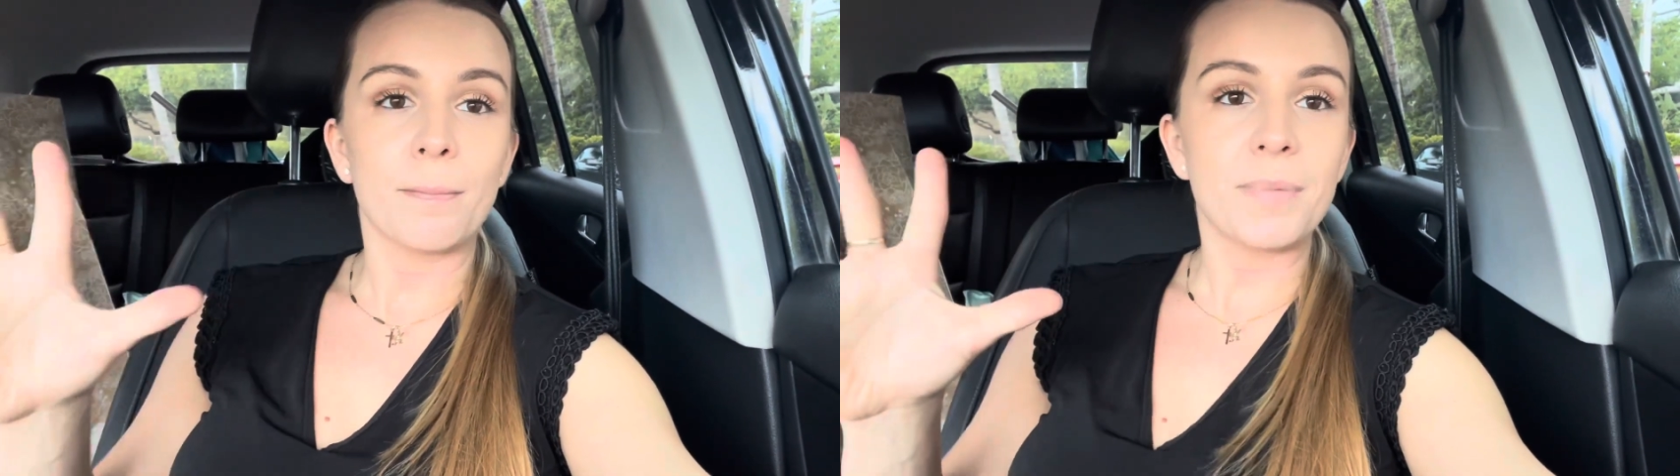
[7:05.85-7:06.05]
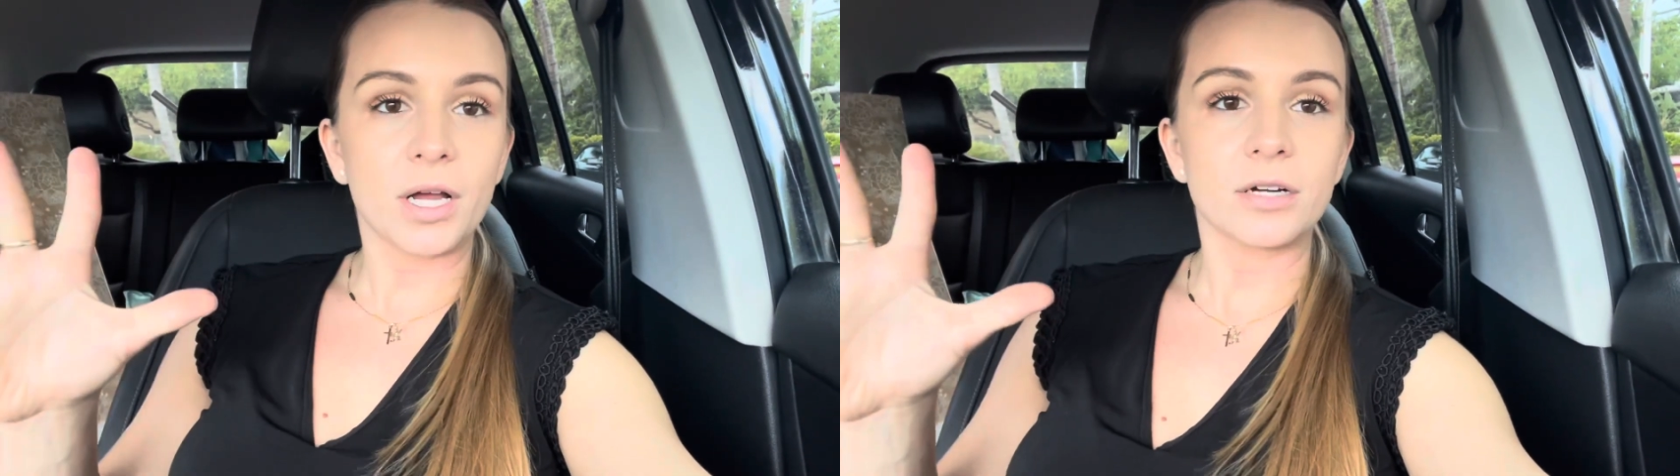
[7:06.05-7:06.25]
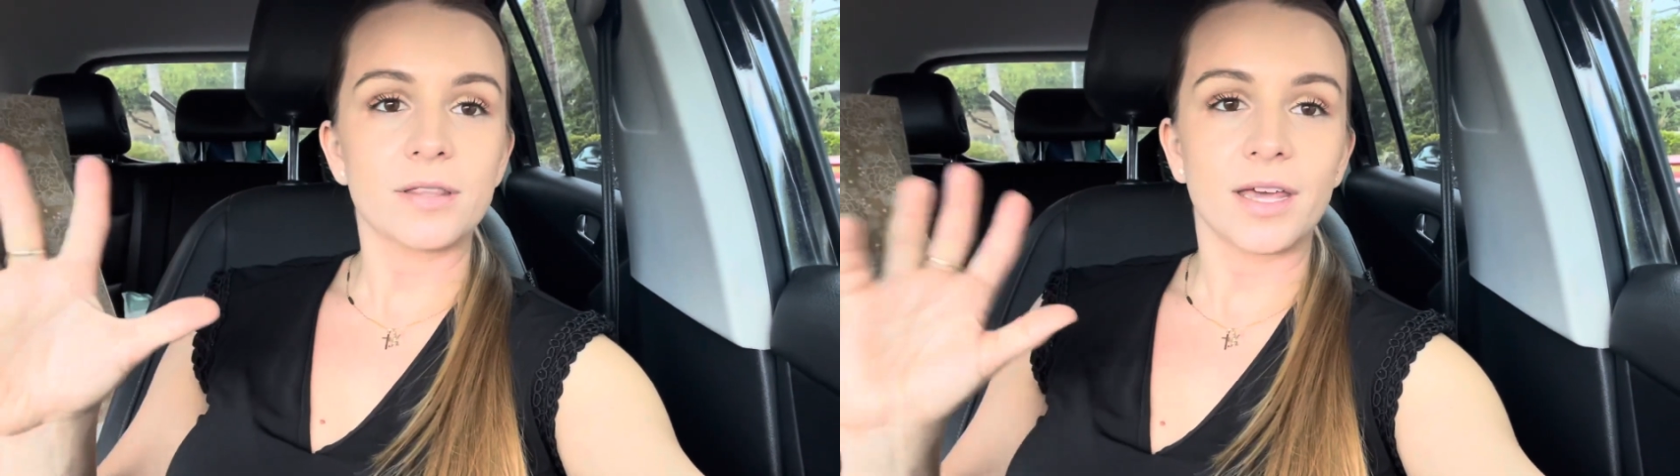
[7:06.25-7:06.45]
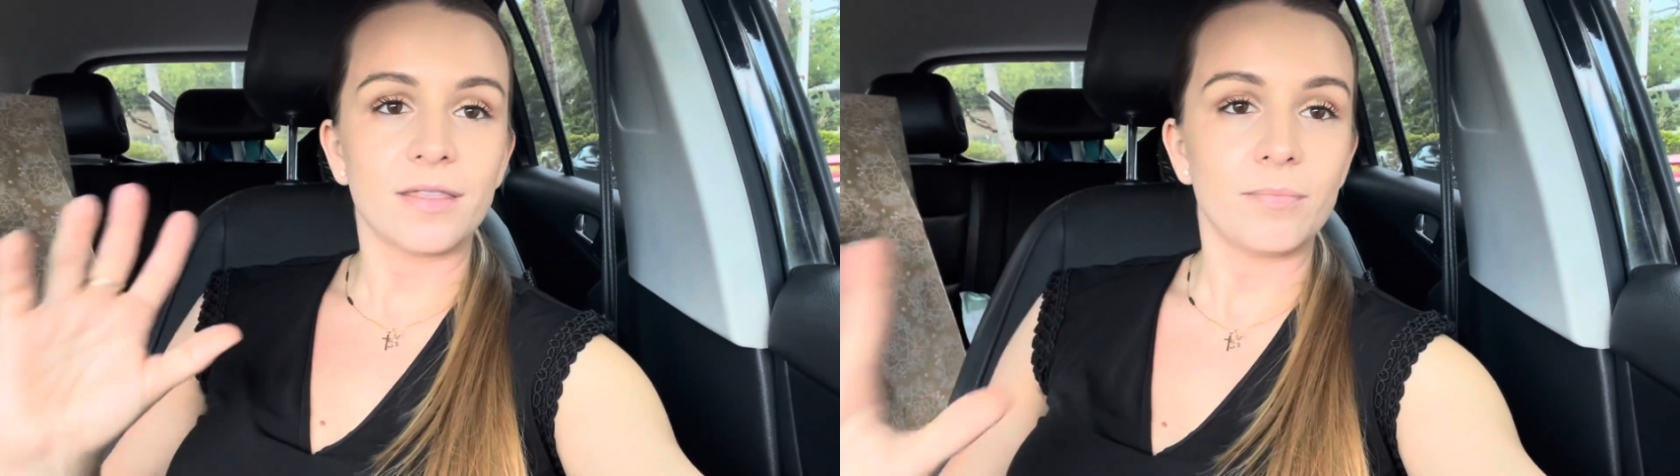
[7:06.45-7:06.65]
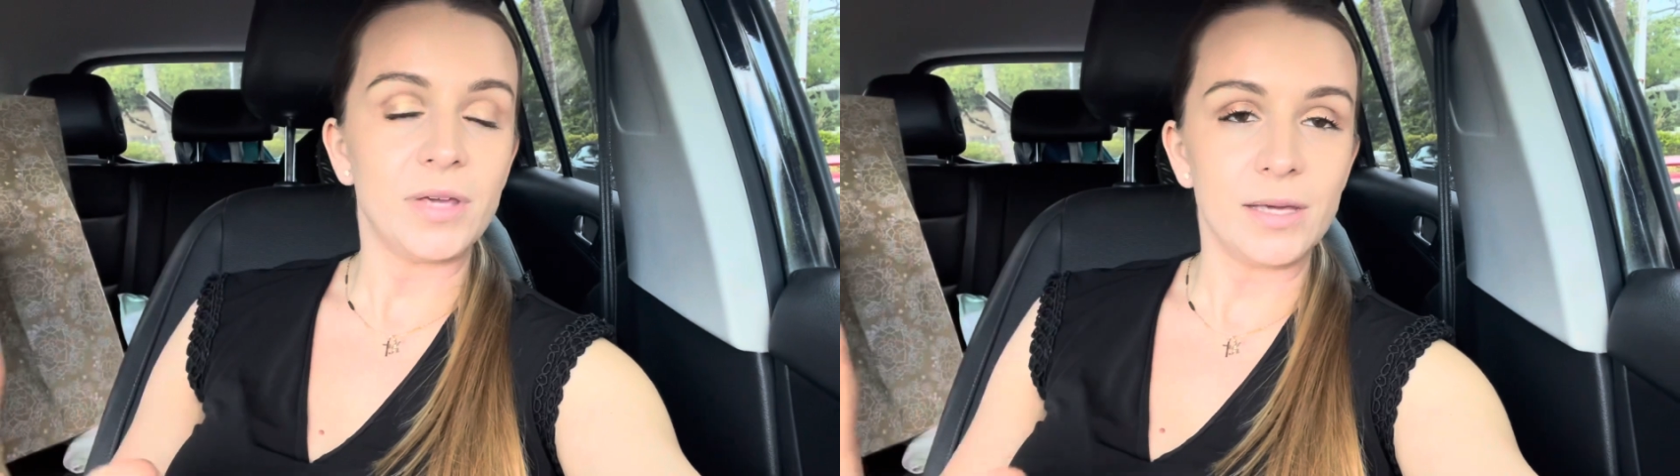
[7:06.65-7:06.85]
bigger than
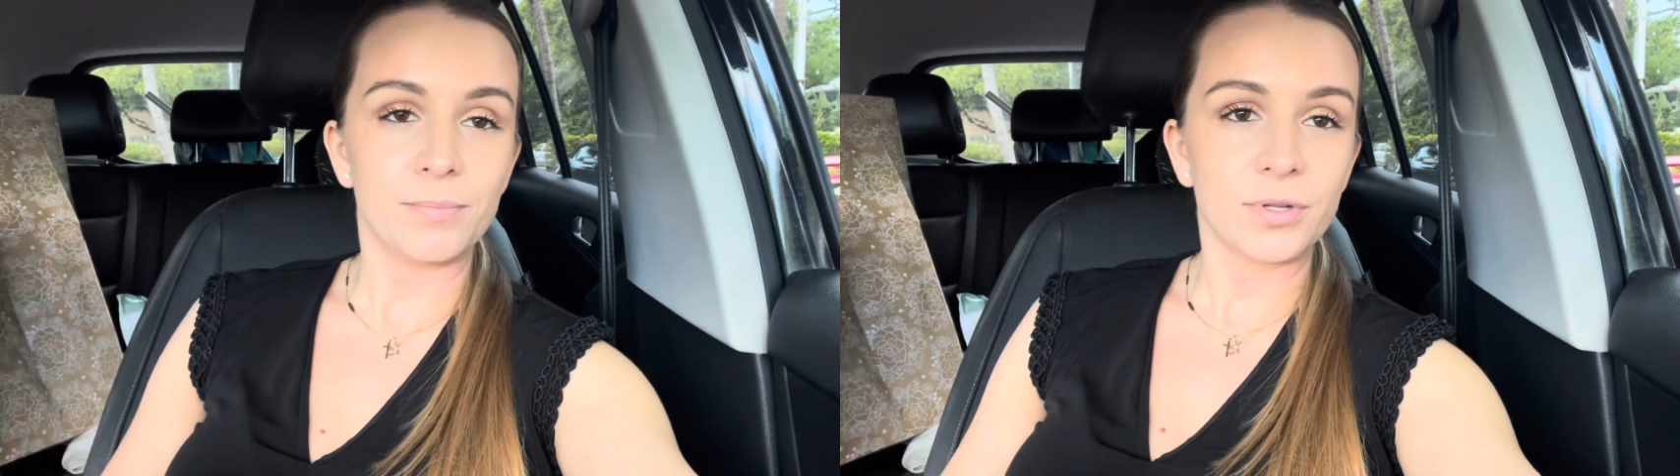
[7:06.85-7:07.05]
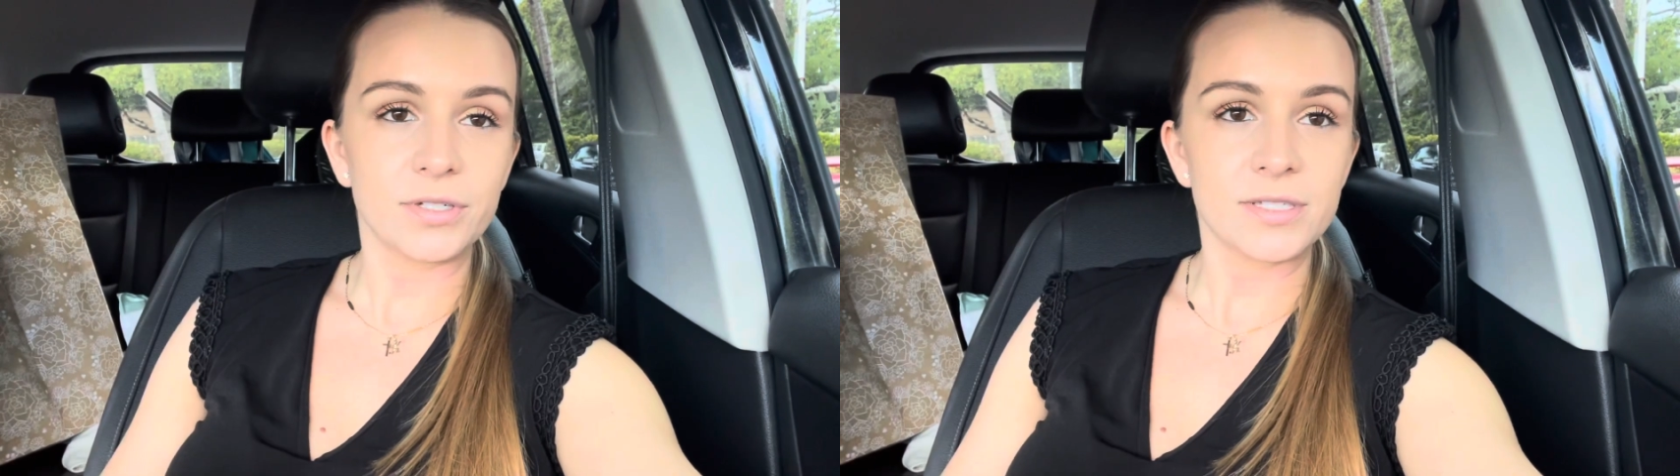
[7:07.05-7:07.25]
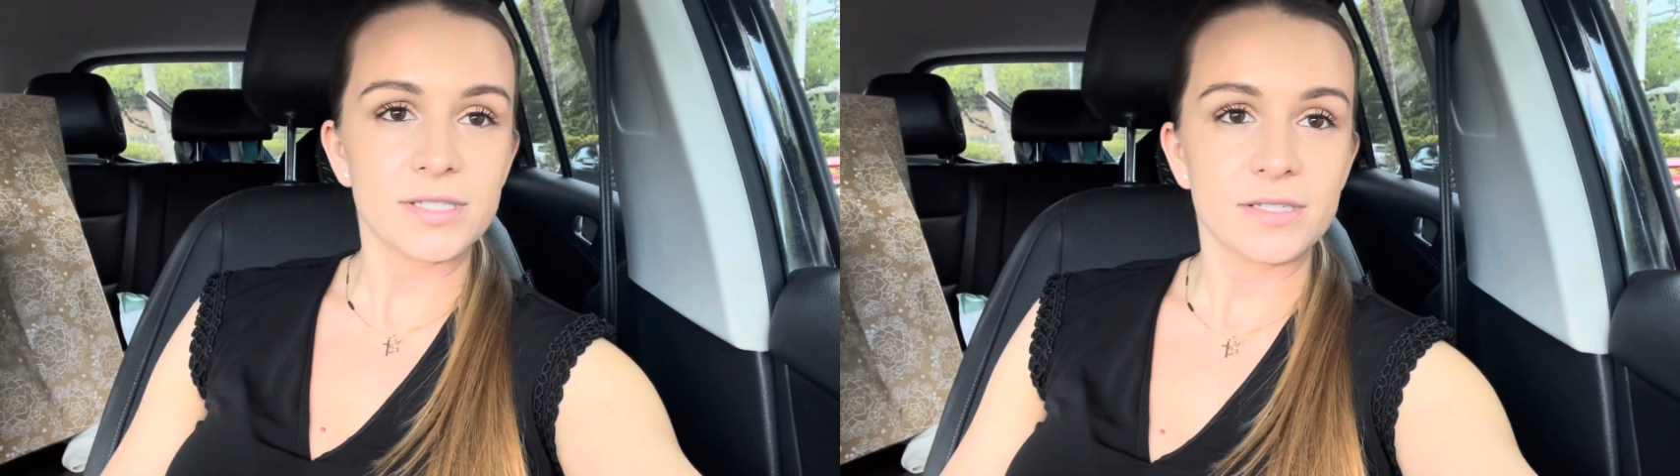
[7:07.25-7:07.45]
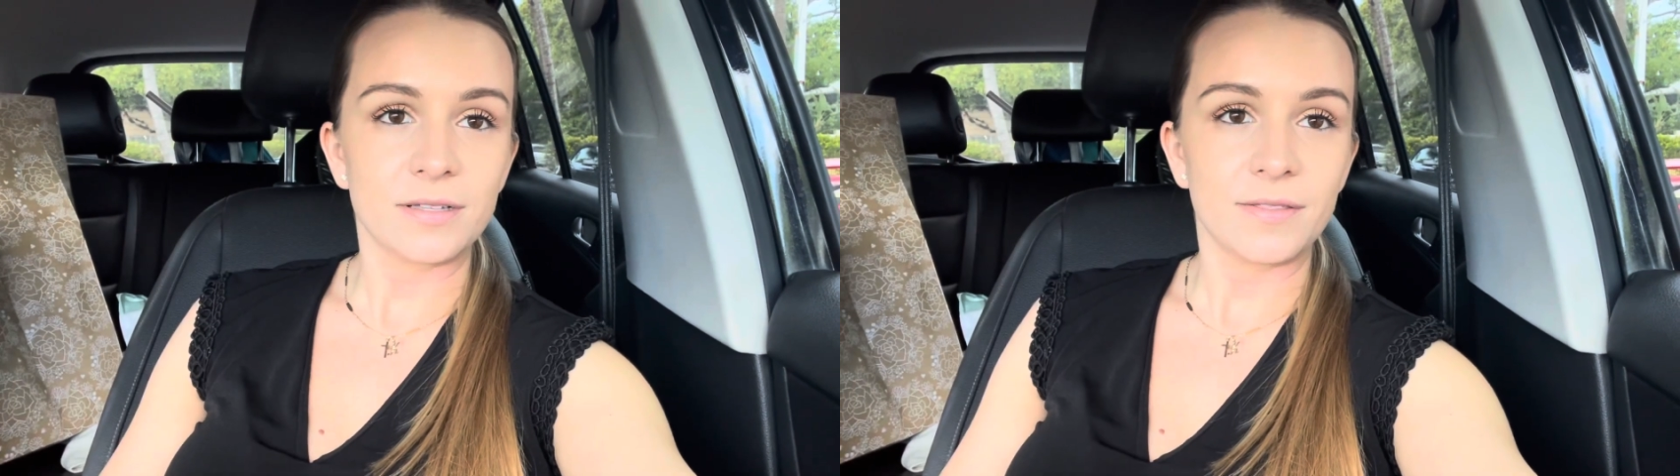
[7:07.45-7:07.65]
the people's